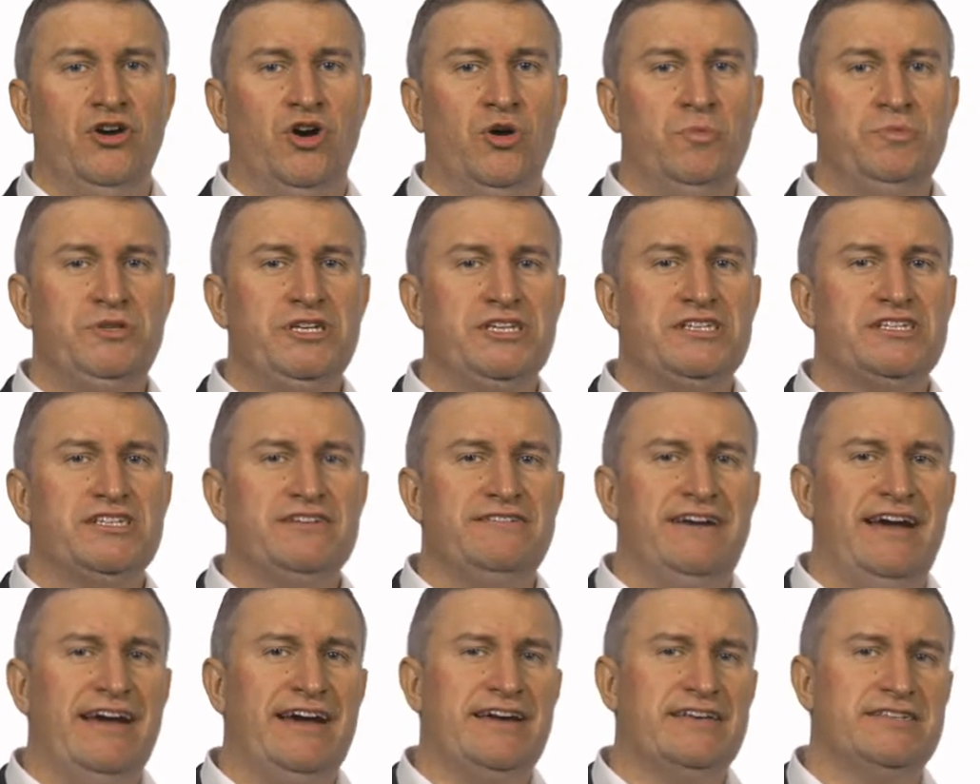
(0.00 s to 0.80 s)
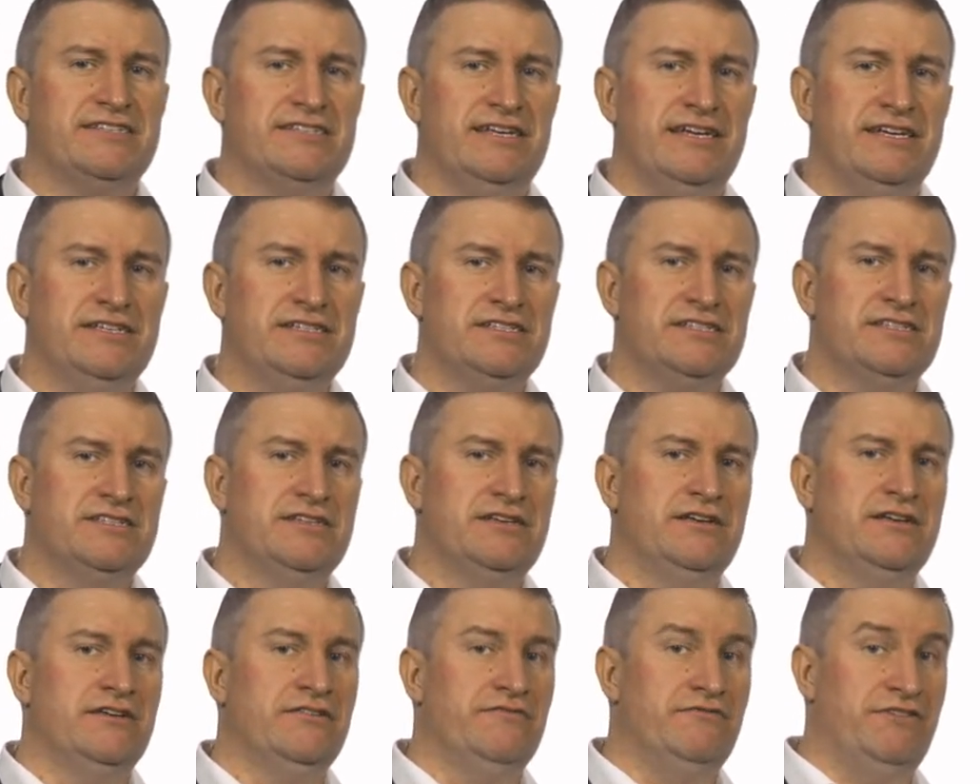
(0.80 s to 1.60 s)
objects are accessed
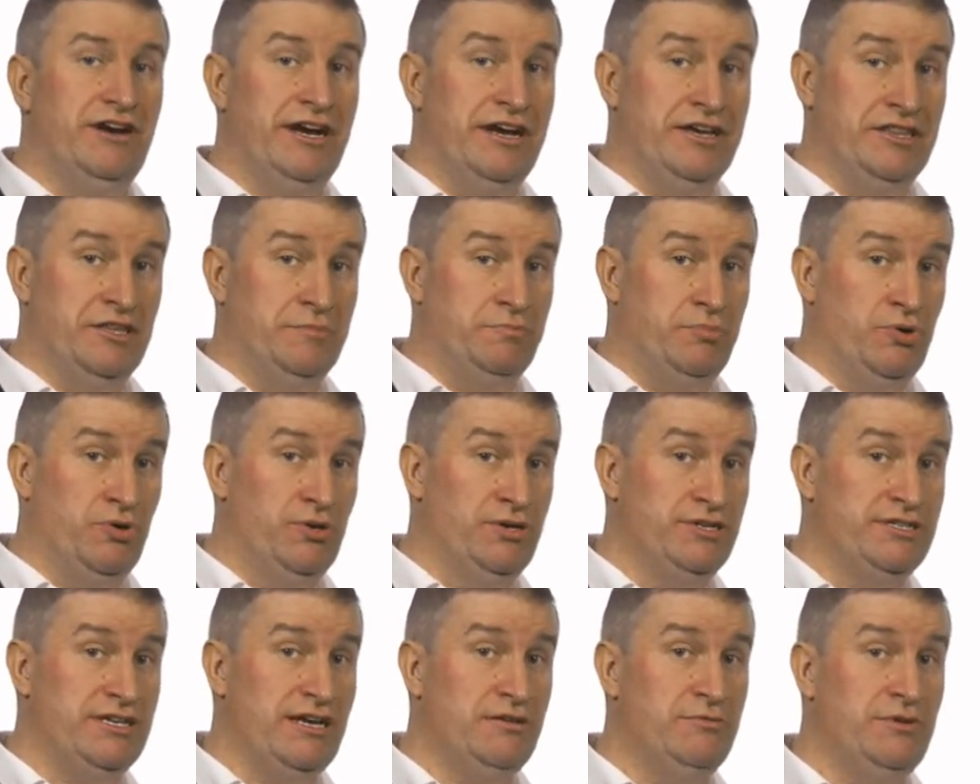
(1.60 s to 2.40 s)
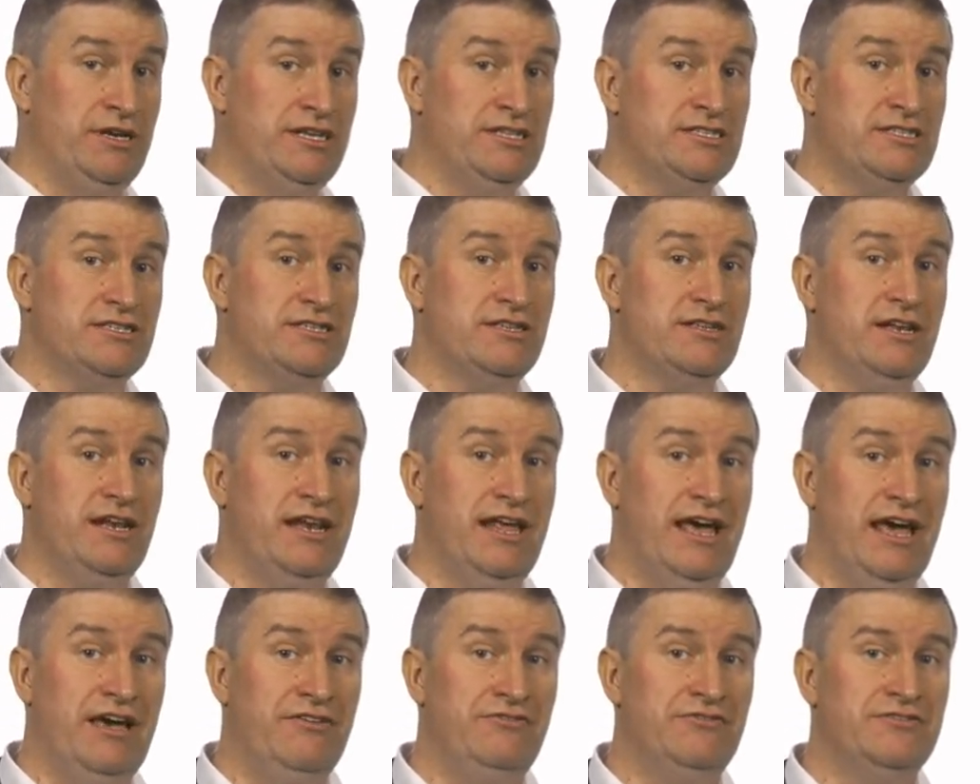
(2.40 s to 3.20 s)
via the pull-down list to the
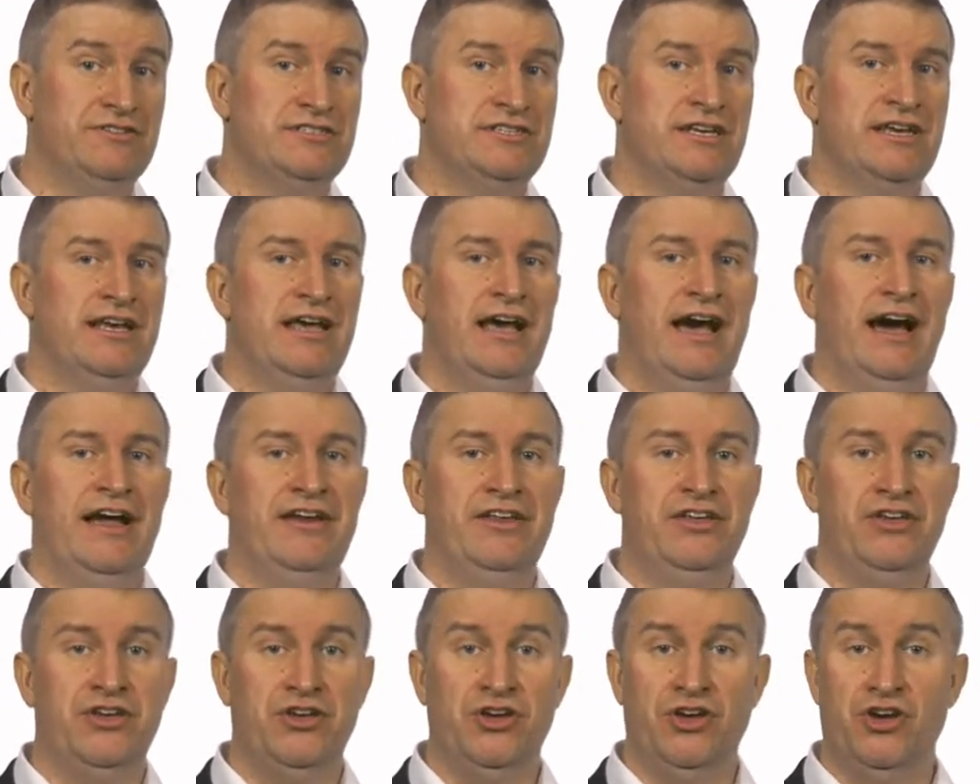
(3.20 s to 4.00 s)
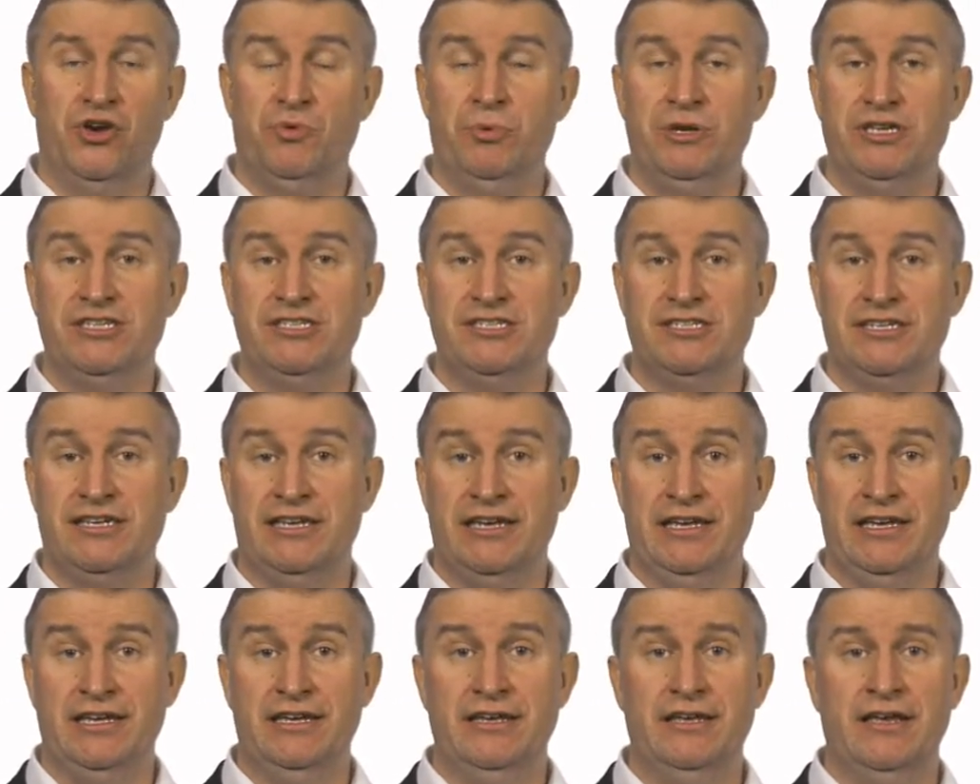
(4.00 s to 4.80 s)
left, and here we
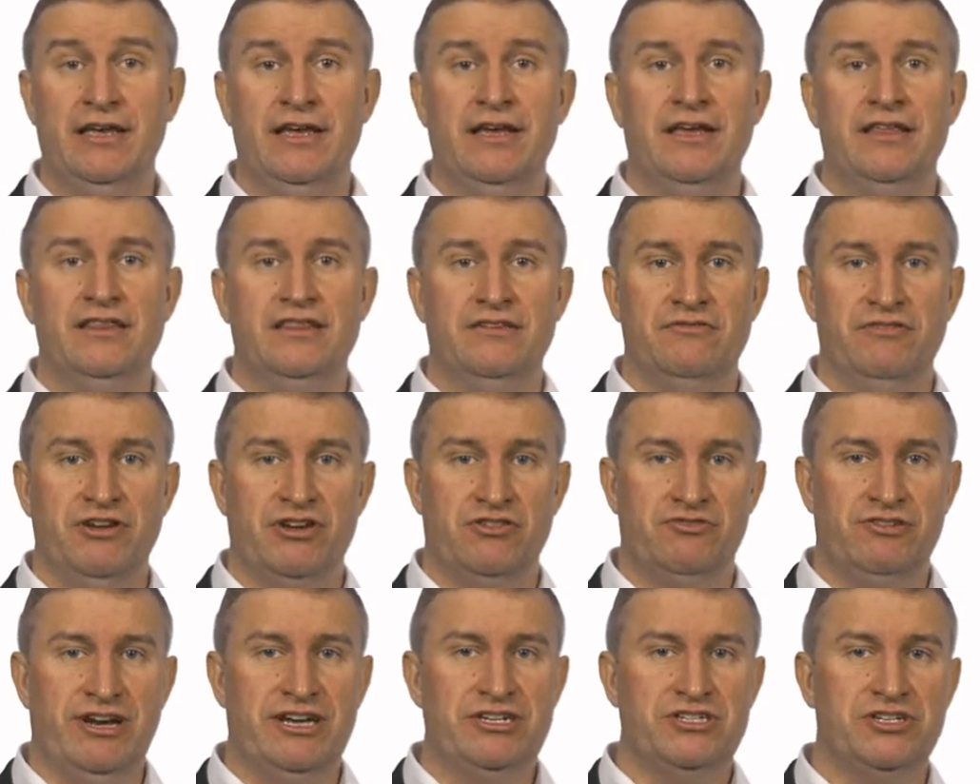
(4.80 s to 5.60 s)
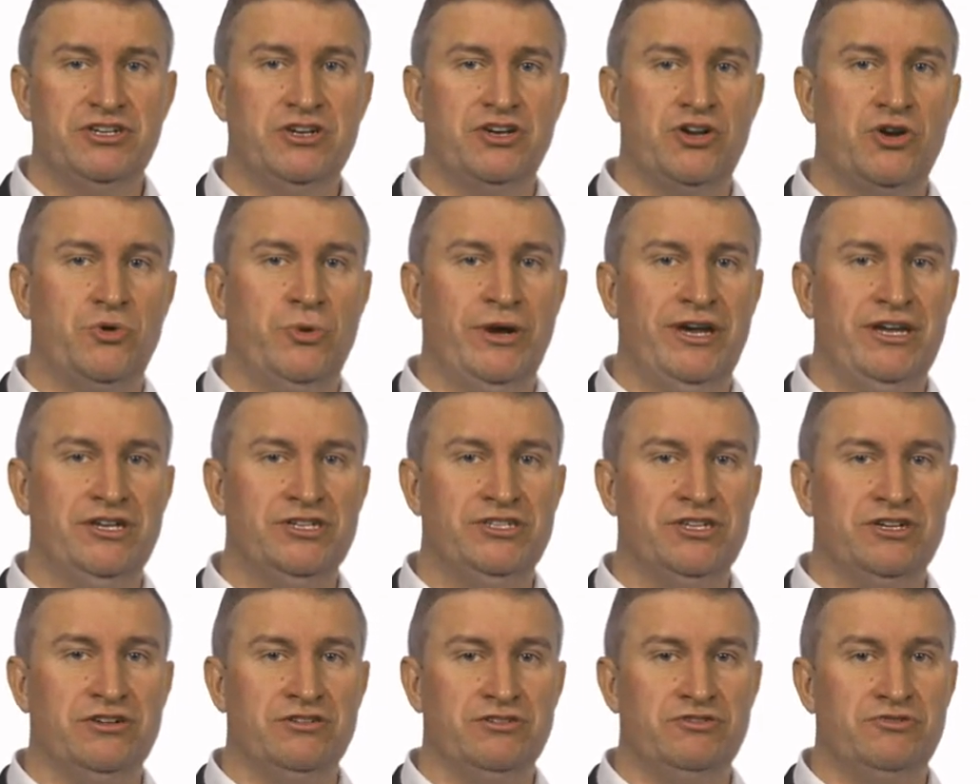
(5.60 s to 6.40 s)
see the regression
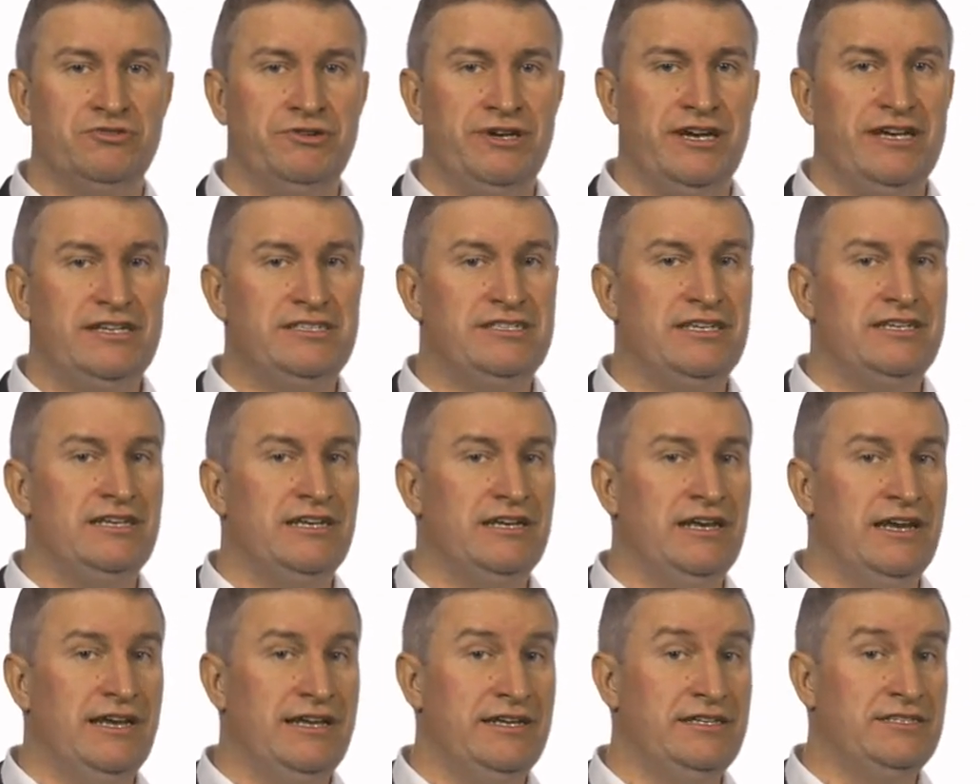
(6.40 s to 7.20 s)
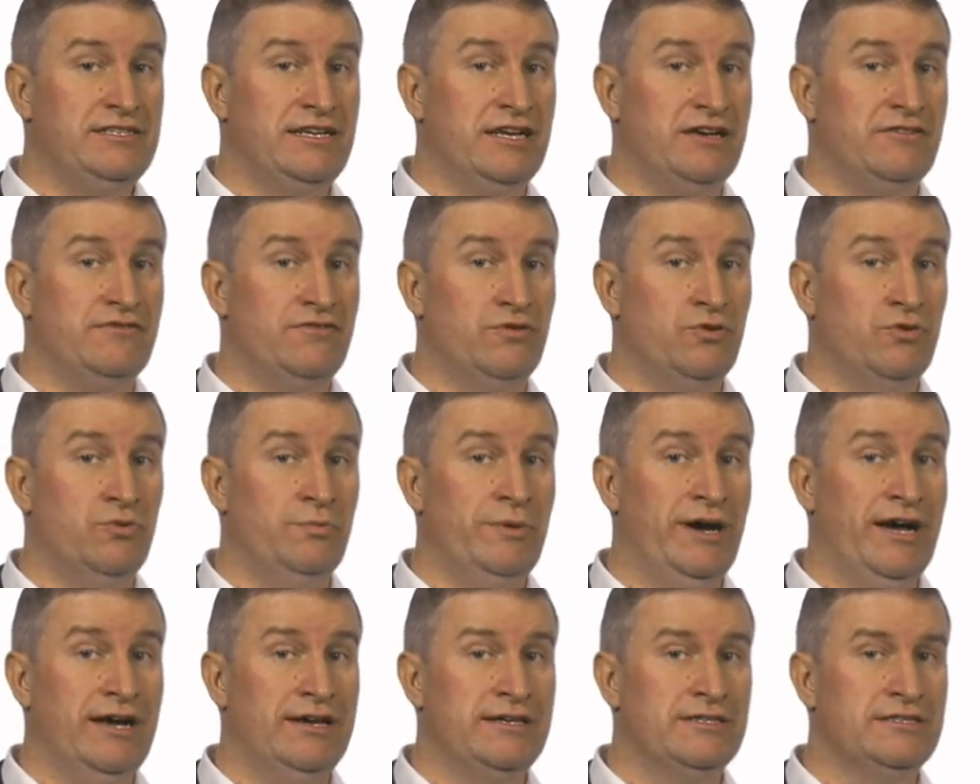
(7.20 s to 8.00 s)
equation created in LaTeX
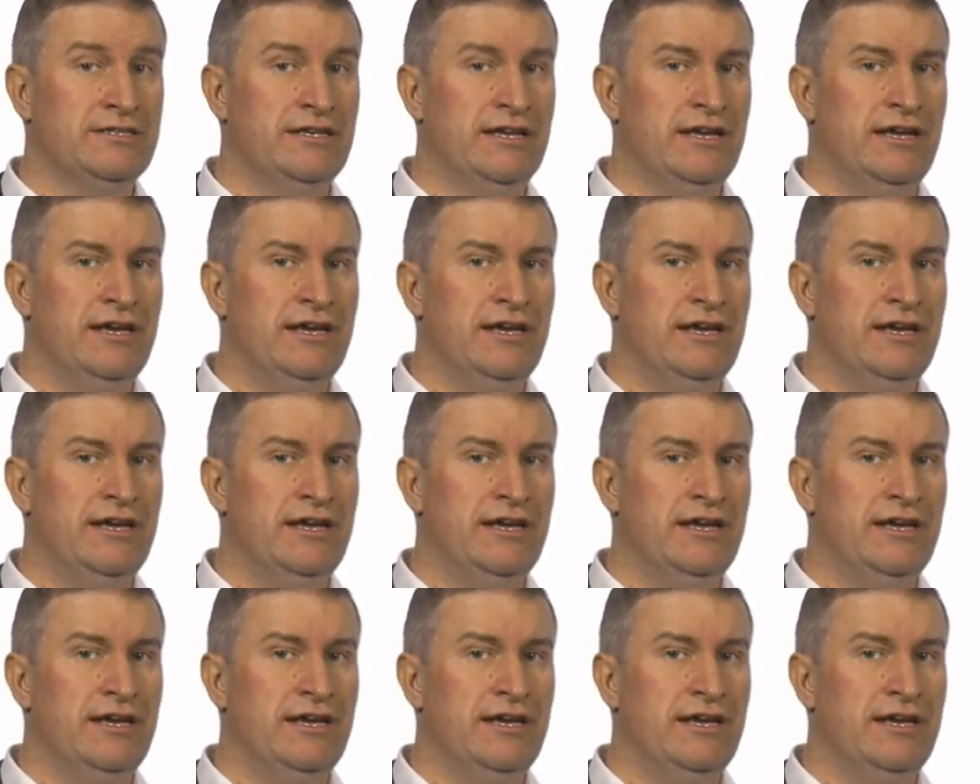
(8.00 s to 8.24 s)
format.